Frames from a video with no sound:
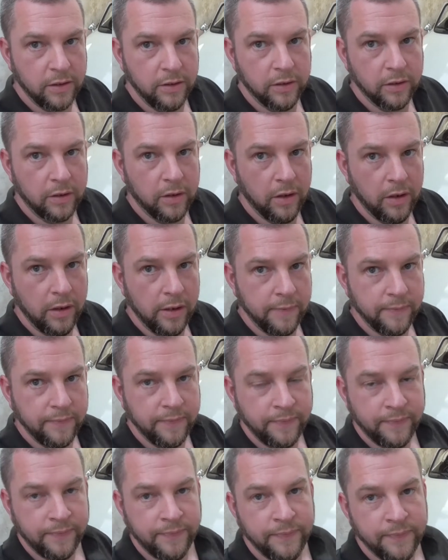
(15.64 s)
on the car,
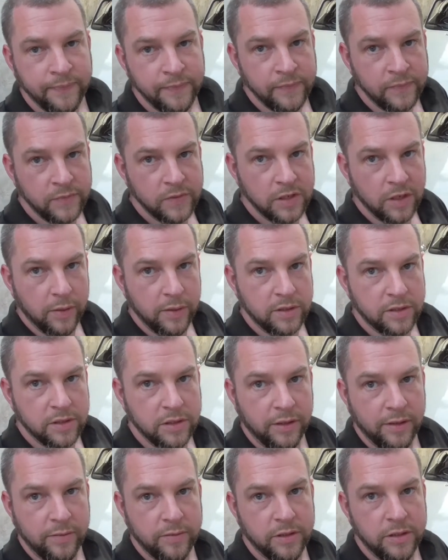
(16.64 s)
so it's
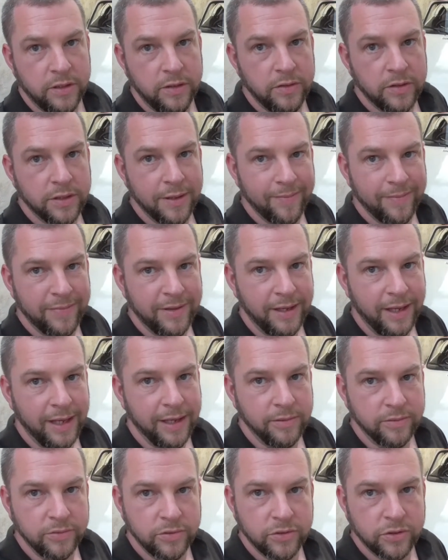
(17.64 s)
time to do something
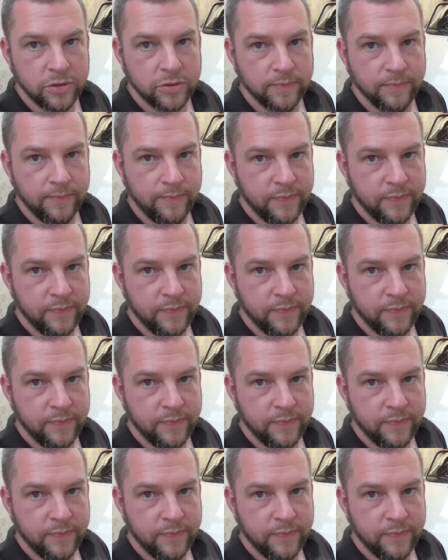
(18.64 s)
else.